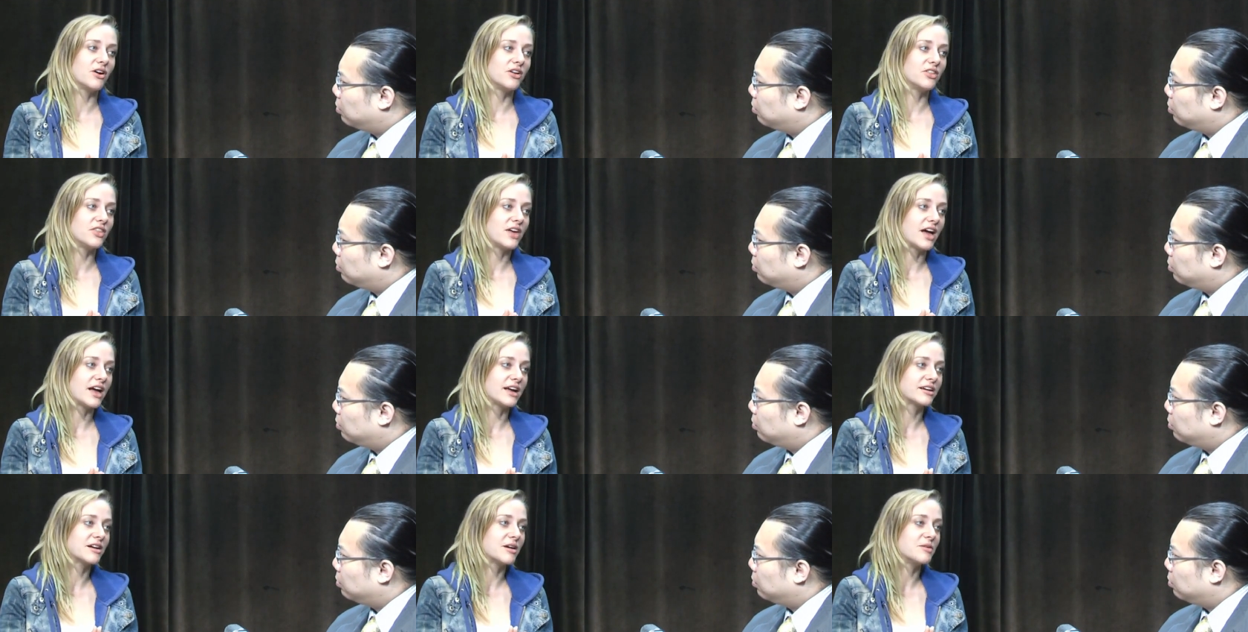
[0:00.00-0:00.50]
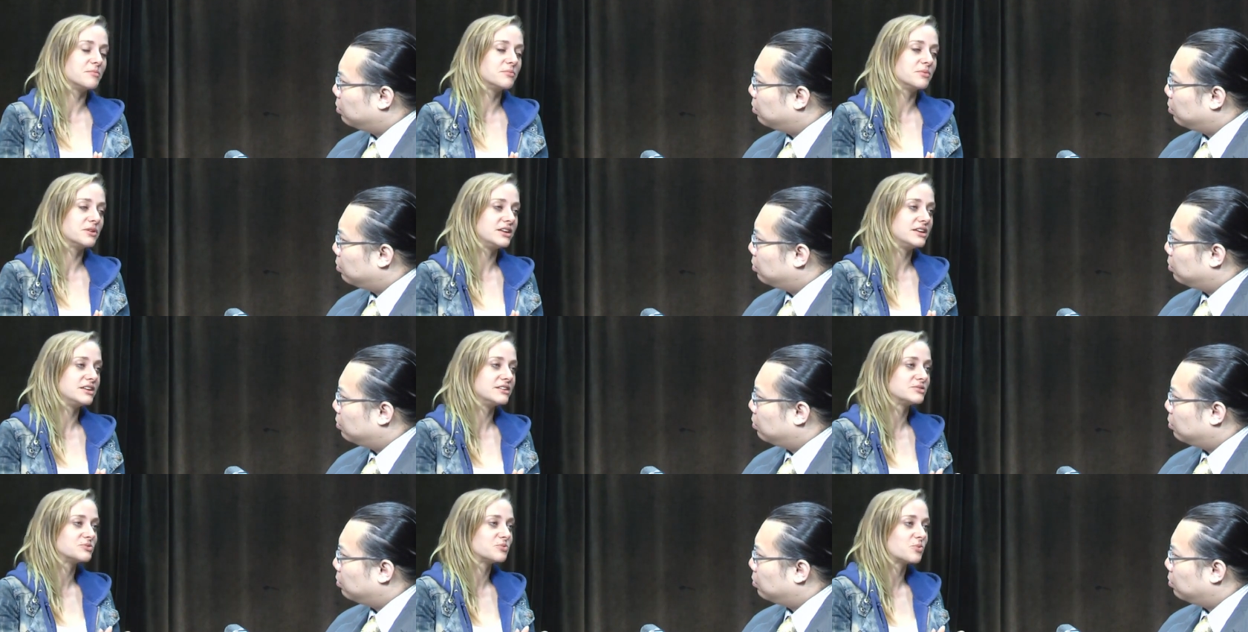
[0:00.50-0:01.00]
Speaker 1: on that
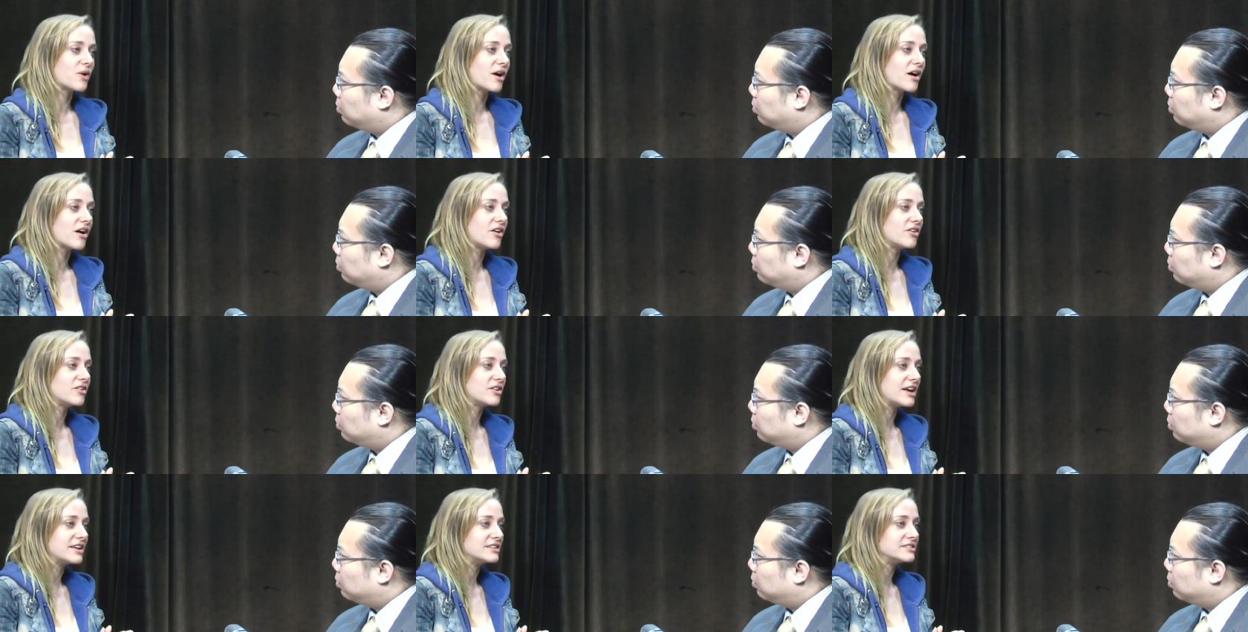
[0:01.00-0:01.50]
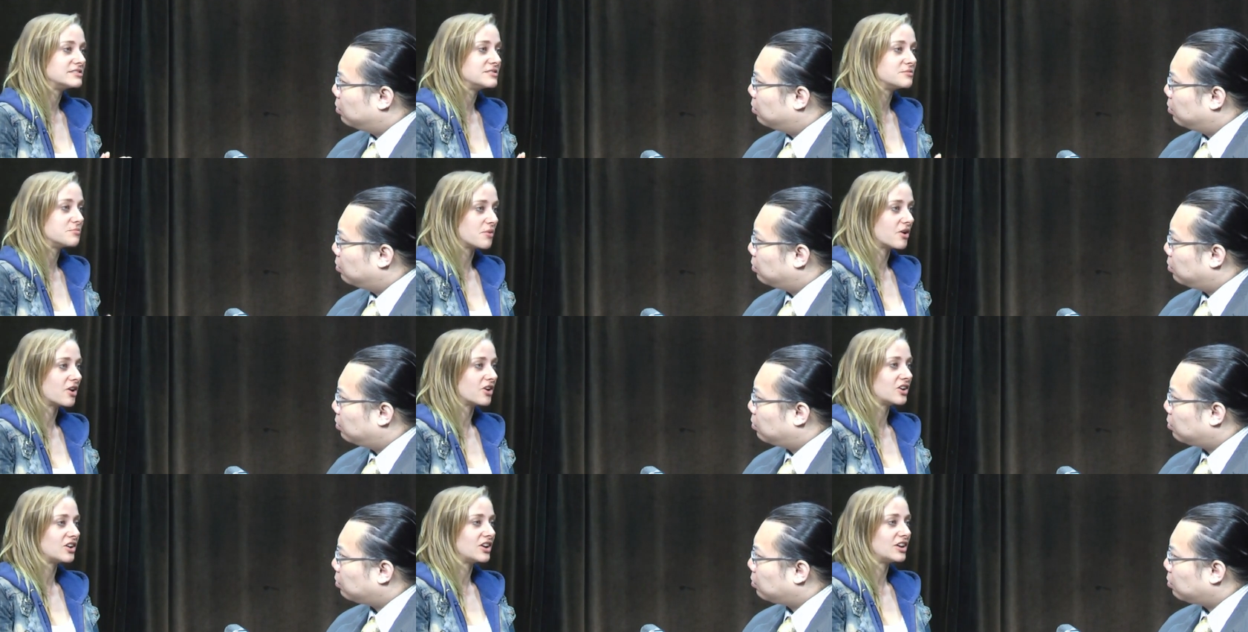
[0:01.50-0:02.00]
company as well as the
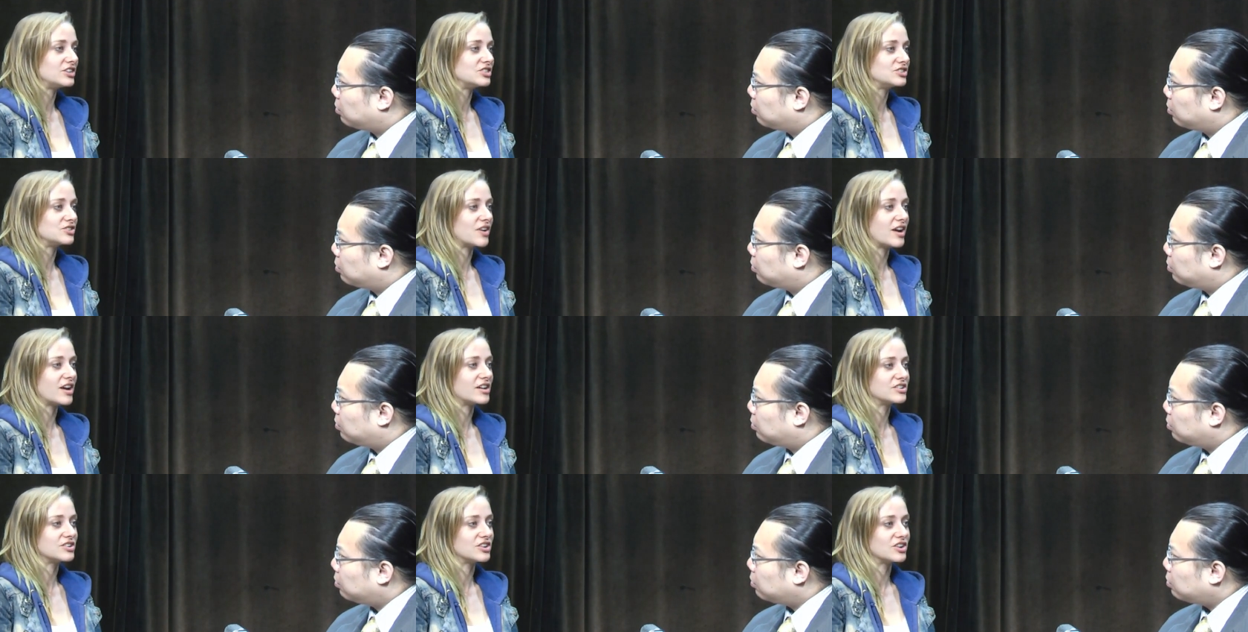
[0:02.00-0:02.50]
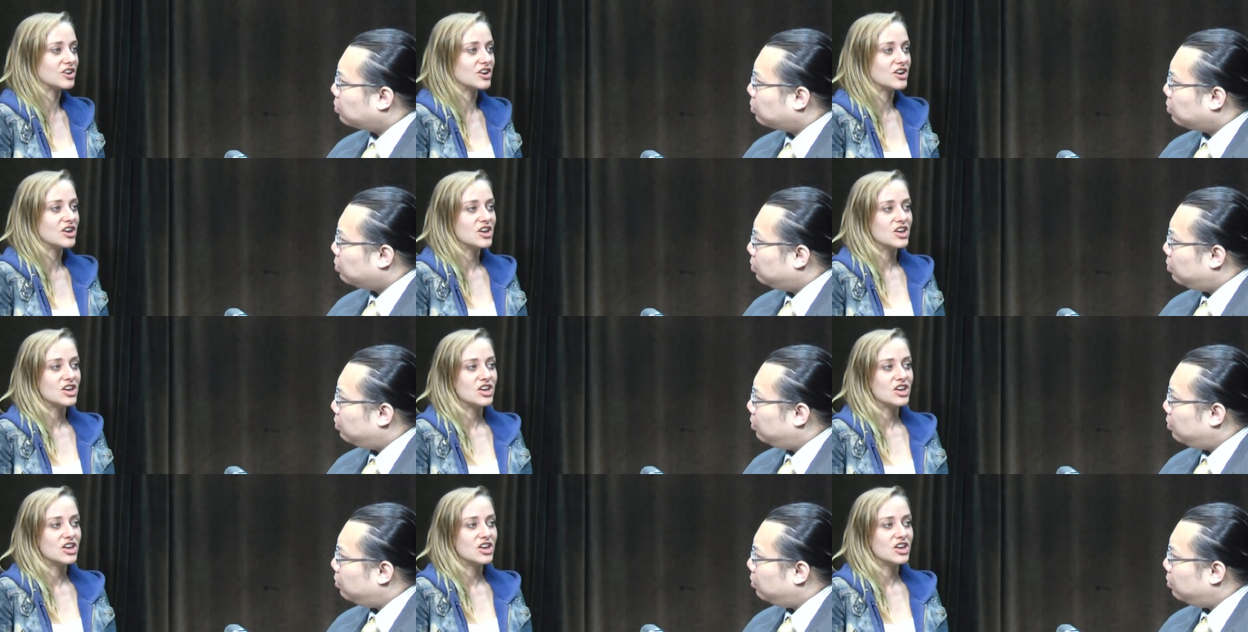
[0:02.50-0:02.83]
marketing director.